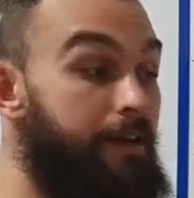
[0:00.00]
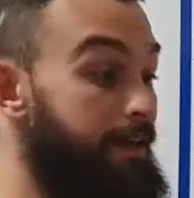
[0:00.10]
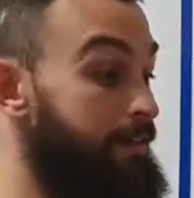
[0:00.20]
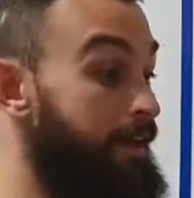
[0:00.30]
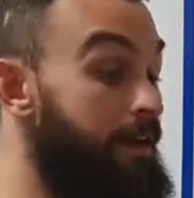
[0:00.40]

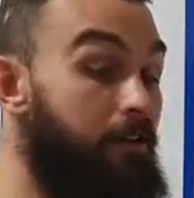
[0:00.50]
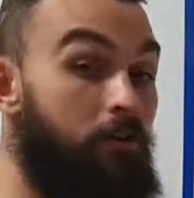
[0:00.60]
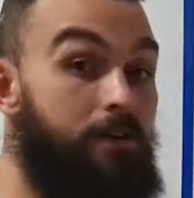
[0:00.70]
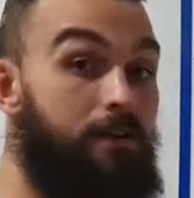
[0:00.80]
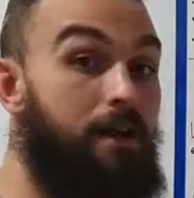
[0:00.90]
in
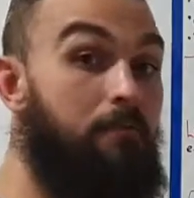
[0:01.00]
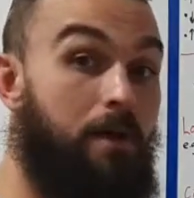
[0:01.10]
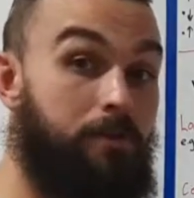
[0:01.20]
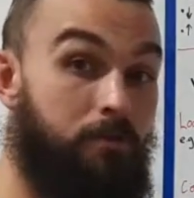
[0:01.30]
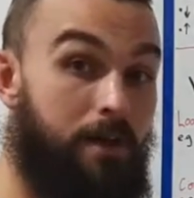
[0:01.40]
increasing our
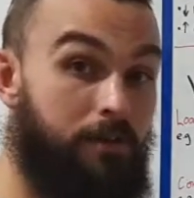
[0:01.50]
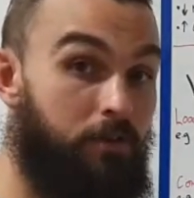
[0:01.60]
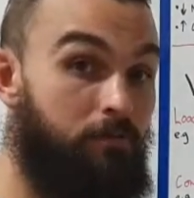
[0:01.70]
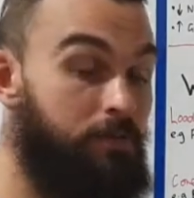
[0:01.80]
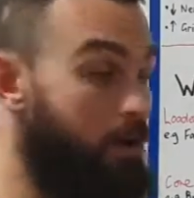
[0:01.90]
muscle mass
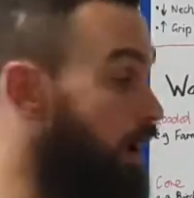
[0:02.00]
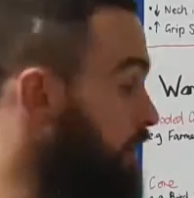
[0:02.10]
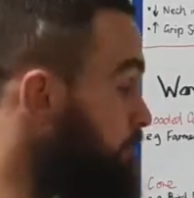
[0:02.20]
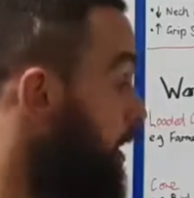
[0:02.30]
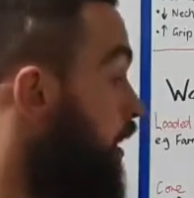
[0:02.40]
over
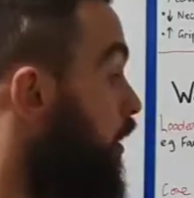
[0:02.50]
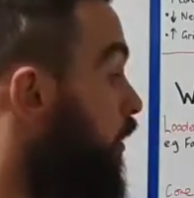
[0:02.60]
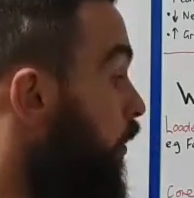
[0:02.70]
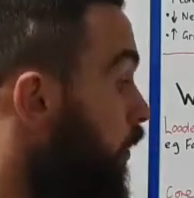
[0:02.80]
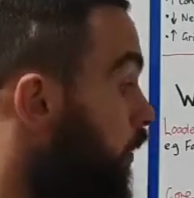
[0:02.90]
time,
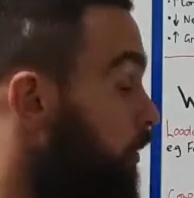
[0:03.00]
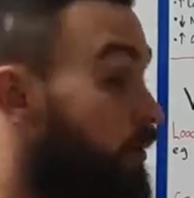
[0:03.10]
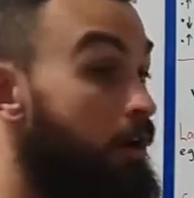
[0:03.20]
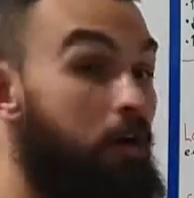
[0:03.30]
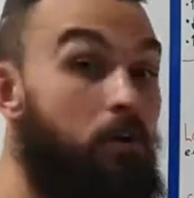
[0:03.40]

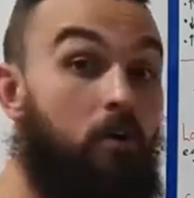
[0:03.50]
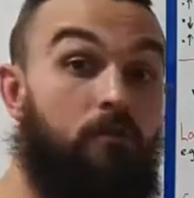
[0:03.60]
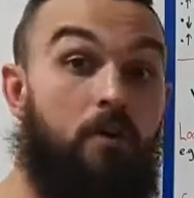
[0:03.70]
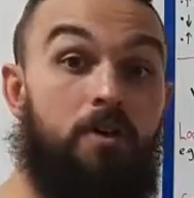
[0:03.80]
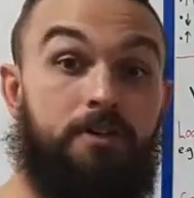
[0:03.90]
or
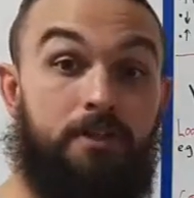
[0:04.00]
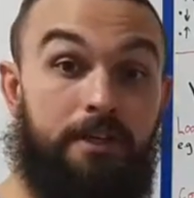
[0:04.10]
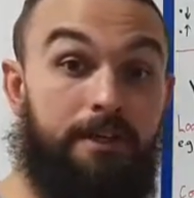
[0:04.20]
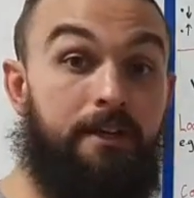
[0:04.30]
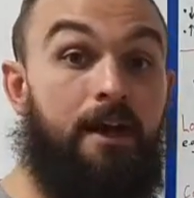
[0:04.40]

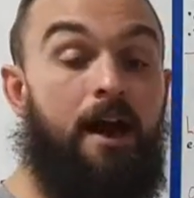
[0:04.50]
conversely,